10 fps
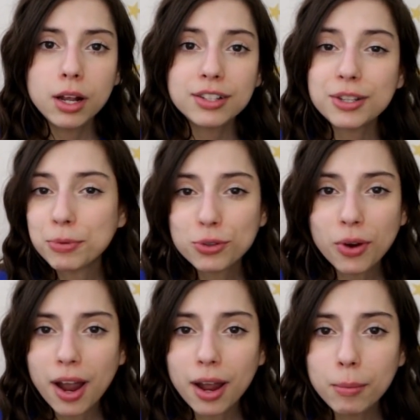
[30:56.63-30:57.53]

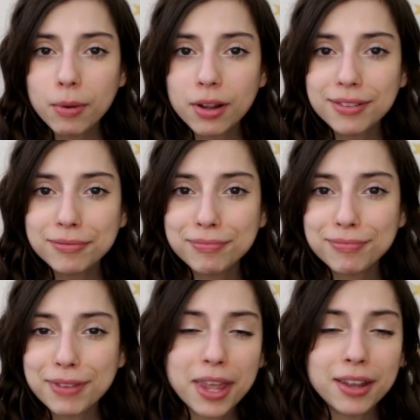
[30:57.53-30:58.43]
subscribe
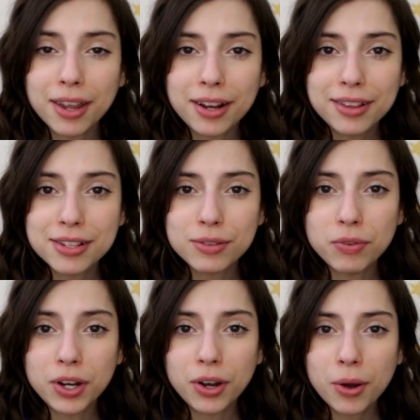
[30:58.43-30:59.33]
and like this
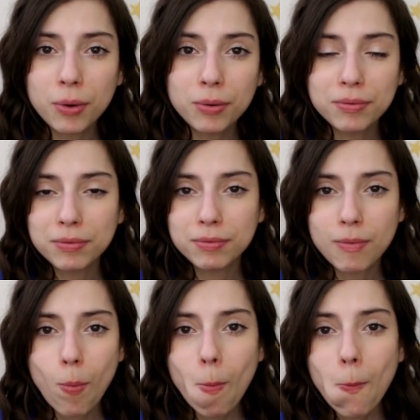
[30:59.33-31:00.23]
video
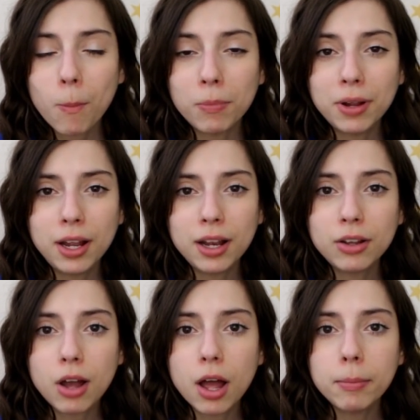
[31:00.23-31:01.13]

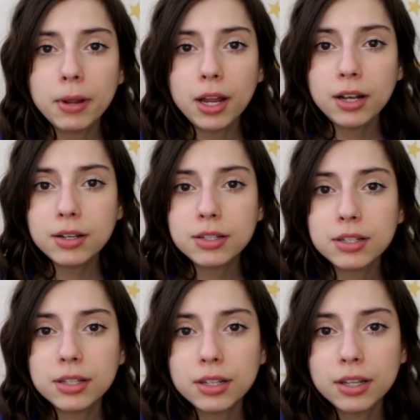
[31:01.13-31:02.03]
and comment